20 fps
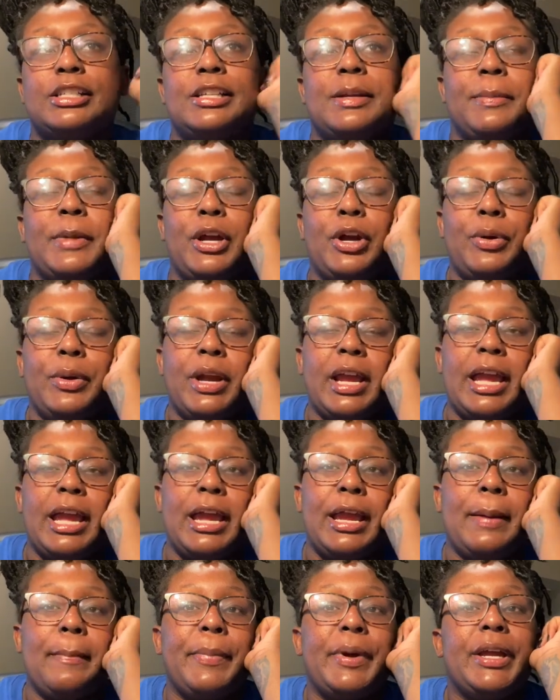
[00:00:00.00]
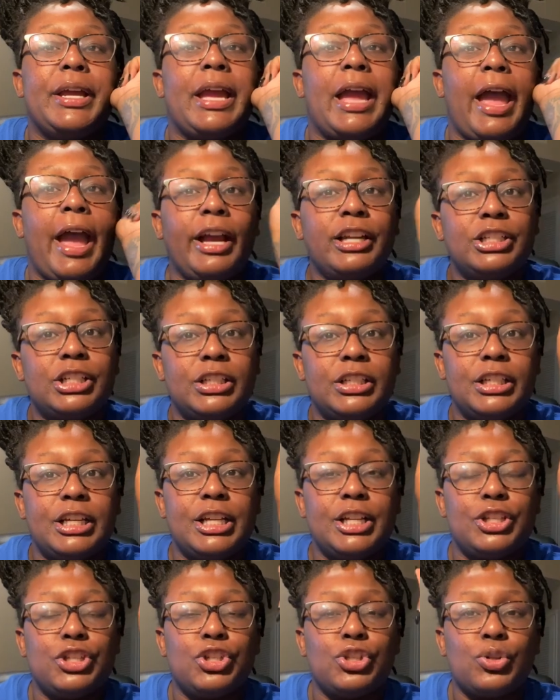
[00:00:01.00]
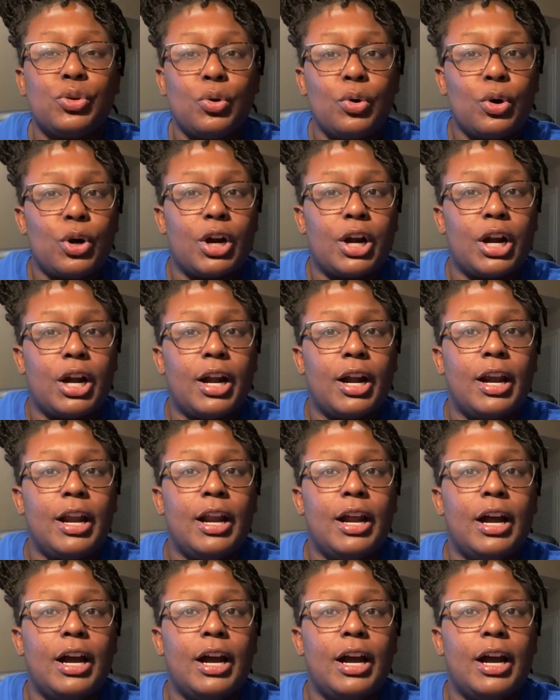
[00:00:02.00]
So I'm like, okay. But actually in store,